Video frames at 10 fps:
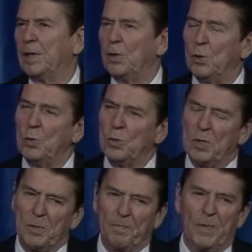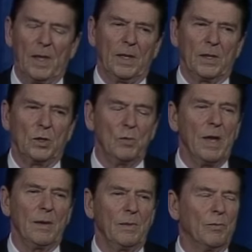You, you
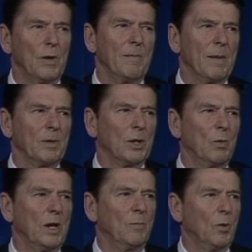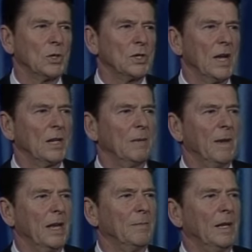may remember that when abortion on
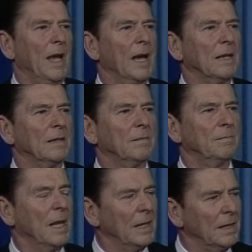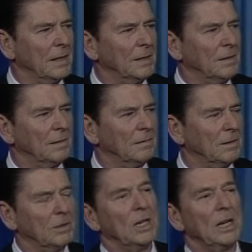demand began, many, and
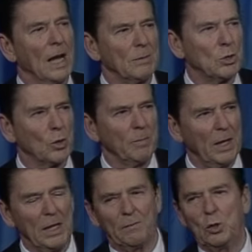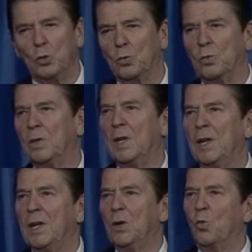indeed I'm sure many of you,
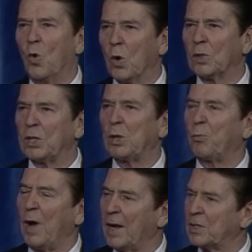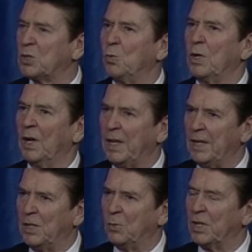warned that the practice would
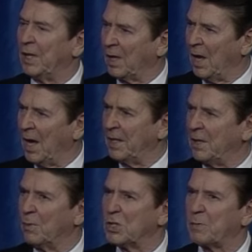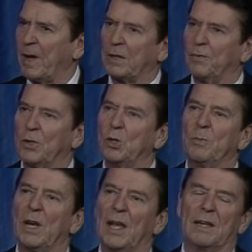lead to a decline in respect for
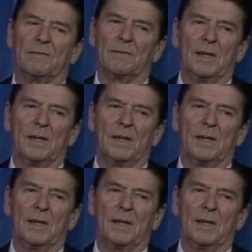human life,